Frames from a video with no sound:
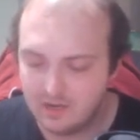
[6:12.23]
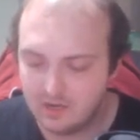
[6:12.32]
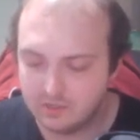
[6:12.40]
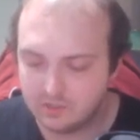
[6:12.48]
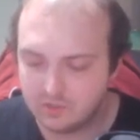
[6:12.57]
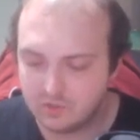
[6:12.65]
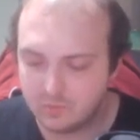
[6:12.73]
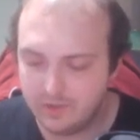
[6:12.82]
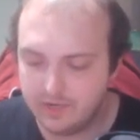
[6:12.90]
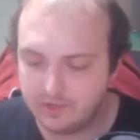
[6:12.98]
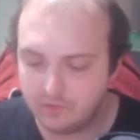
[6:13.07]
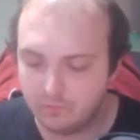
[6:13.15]

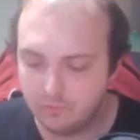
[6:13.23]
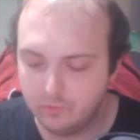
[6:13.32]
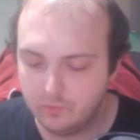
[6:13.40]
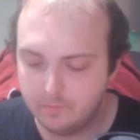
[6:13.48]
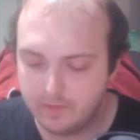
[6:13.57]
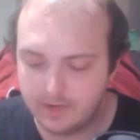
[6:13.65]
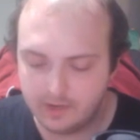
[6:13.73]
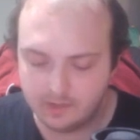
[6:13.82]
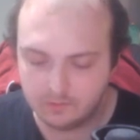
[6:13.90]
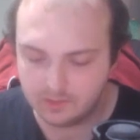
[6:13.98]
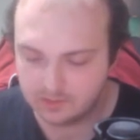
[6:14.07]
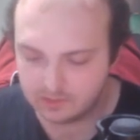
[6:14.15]
Sweet
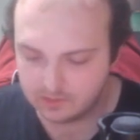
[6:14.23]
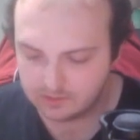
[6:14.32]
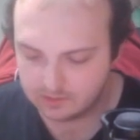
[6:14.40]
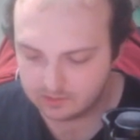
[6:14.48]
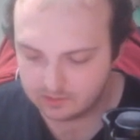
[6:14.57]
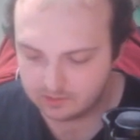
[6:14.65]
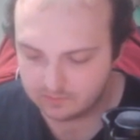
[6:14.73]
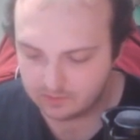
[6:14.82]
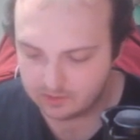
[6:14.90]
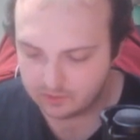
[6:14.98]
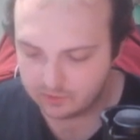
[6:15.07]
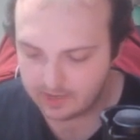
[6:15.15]
Roommate. What is this? Is this
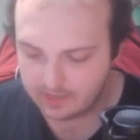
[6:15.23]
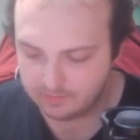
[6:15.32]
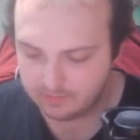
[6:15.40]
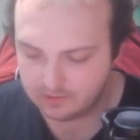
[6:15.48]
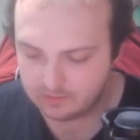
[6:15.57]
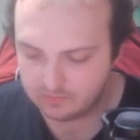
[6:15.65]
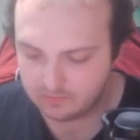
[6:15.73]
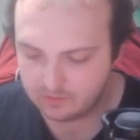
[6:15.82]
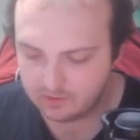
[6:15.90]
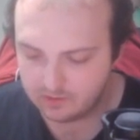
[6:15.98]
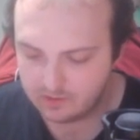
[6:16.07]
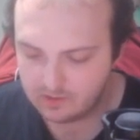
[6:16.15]
fucking Dragon Maid
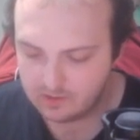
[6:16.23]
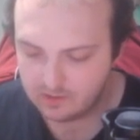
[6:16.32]
support?